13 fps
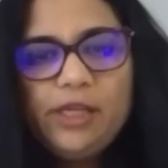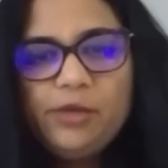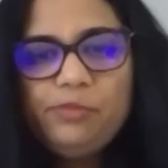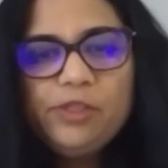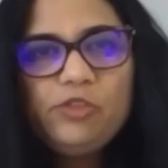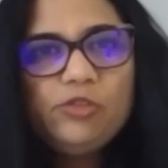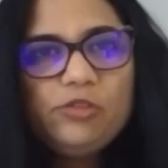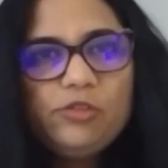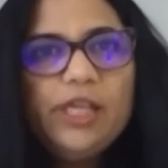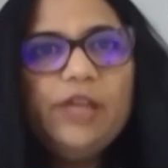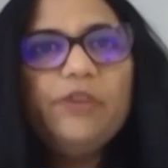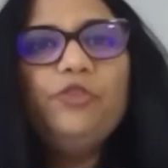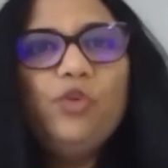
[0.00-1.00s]
Mr.
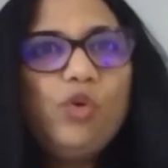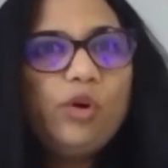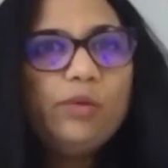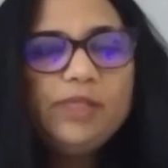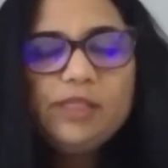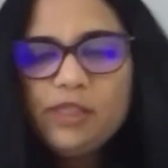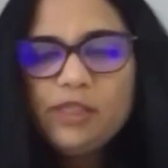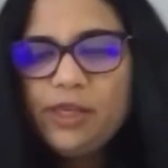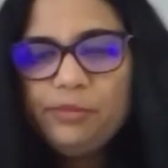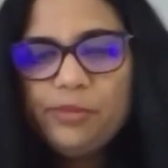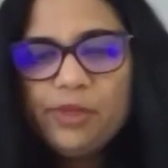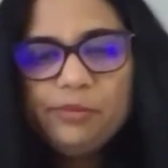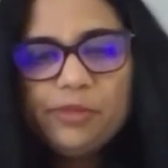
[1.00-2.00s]
CFO or
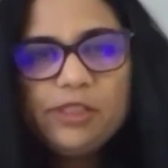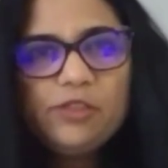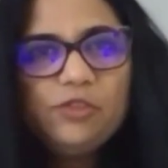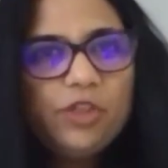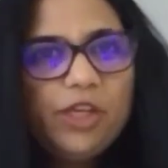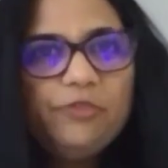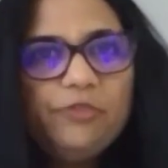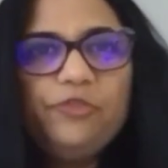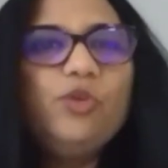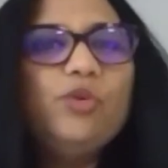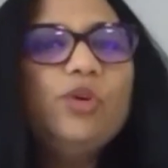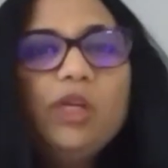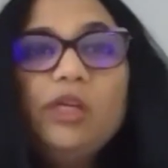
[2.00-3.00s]
Mrs.
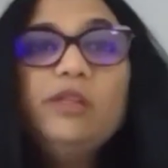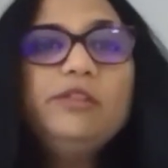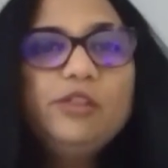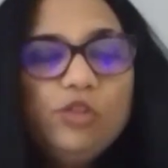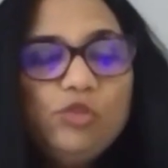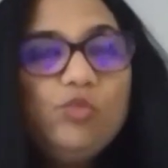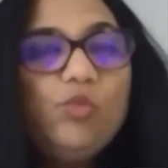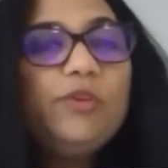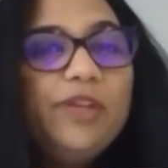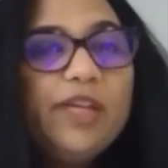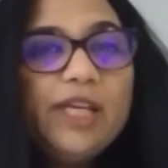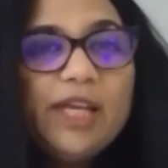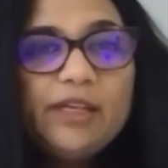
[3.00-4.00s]
CFO, this is what
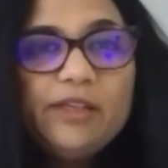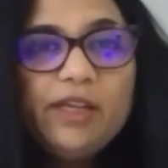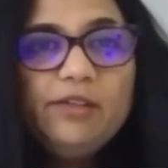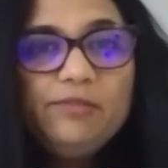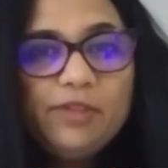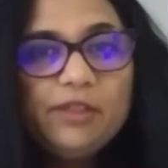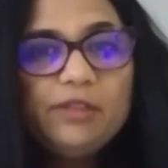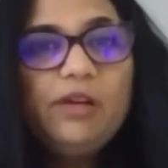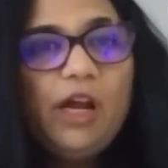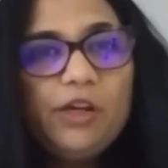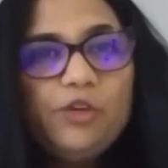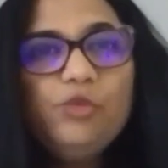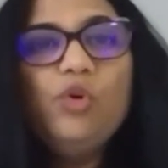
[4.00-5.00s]
we can deliver. Are
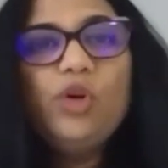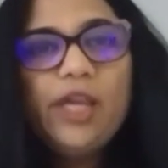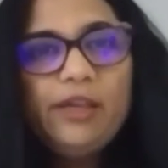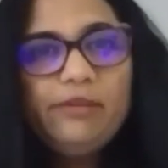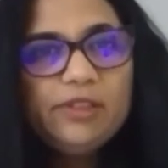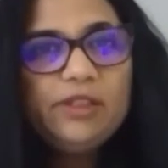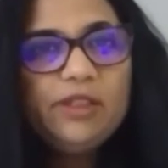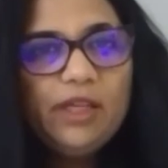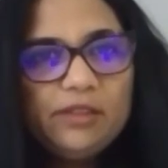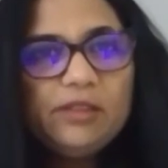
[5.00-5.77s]
you okay with that?